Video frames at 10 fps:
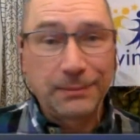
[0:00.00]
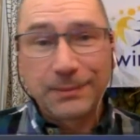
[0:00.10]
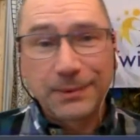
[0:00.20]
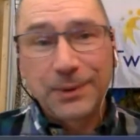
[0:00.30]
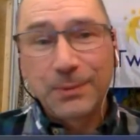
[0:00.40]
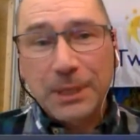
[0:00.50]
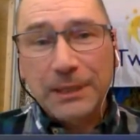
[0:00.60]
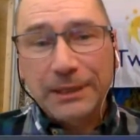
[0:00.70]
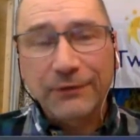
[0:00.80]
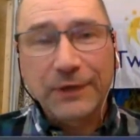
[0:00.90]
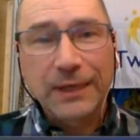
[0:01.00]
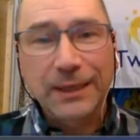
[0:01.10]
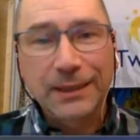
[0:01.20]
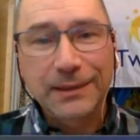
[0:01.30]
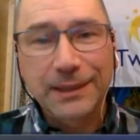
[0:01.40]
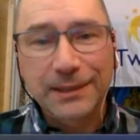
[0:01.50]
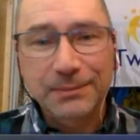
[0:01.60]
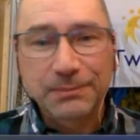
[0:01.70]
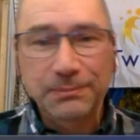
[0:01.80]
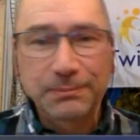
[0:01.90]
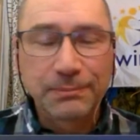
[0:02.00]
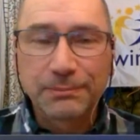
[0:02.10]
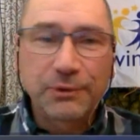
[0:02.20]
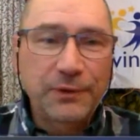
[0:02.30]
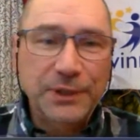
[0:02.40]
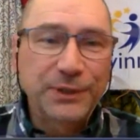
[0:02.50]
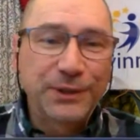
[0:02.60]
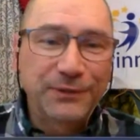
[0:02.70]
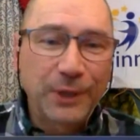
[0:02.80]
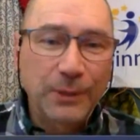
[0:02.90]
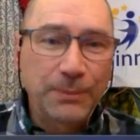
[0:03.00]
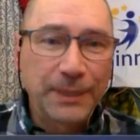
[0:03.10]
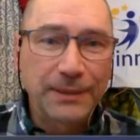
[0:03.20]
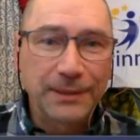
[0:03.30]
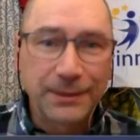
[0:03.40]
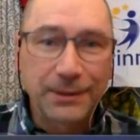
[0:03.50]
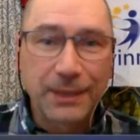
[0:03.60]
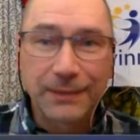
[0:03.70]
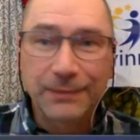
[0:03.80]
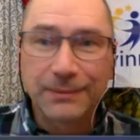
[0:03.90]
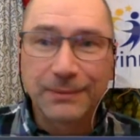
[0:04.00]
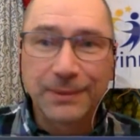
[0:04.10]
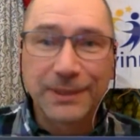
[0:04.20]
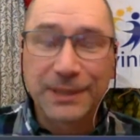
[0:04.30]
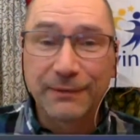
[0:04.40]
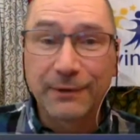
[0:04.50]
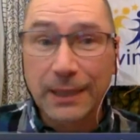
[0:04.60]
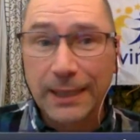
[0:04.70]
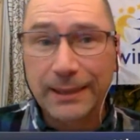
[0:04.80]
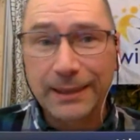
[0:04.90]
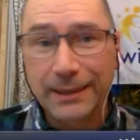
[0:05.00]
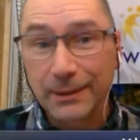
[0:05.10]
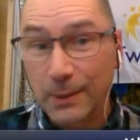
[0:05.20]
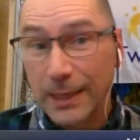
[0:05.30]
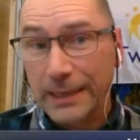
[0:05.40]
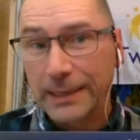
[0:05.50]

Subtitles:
to me, definitely, it's professional development. You know, like with a silver lining in a way.